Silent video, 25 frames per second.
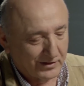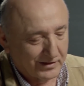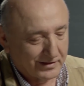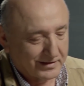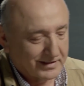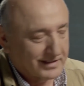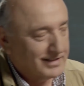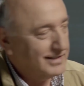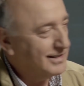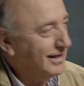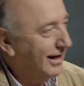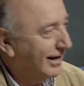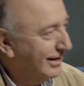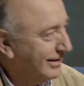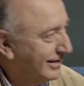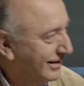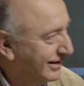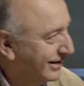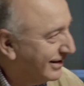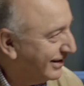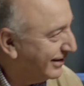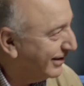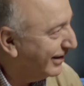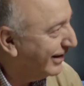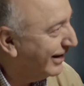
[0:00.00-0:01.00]

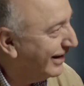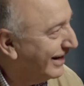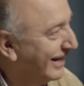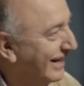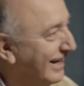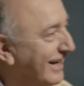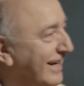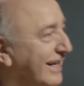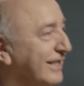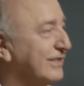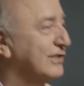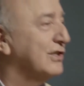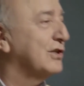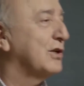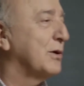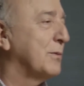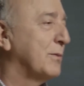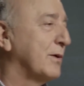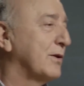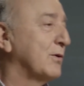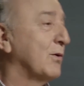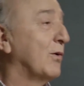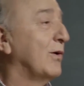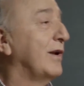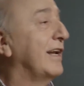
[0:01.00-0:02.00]
son, the
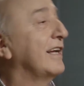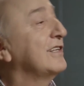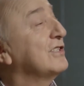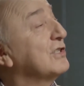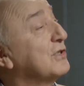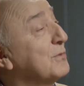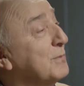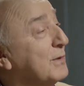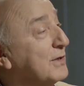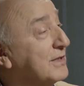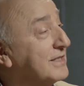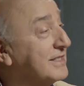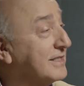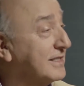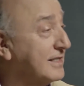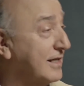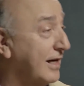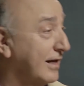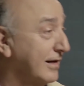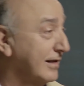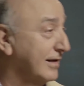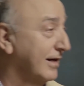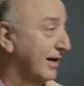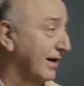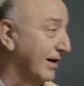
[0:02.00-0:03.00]
illegitimate or legitimate
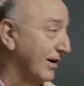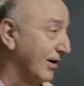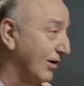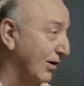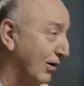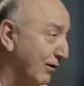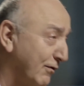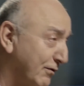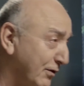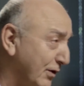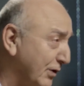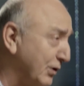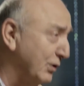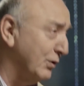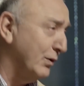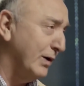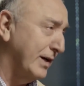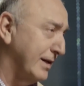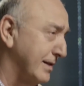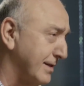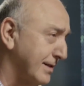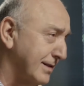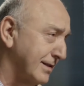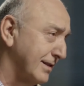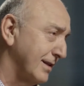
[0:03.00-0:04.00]
son of the
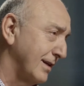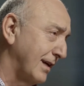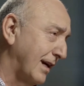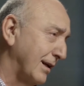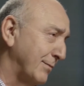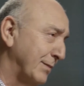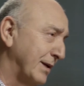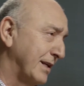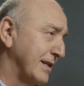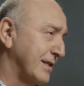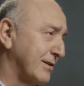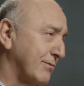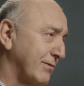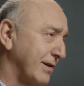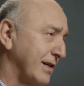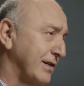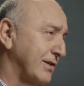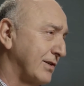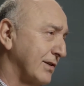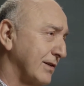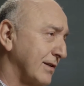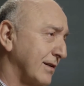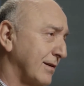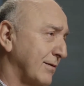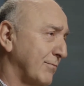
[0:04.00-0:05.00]
U.S.
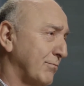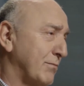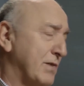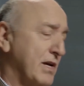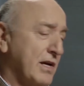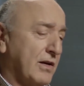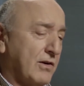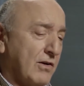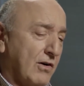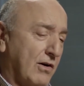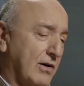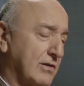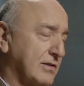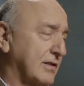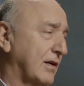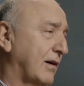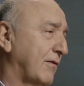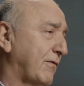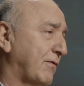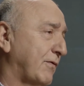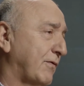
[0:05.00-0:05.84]
administration, because of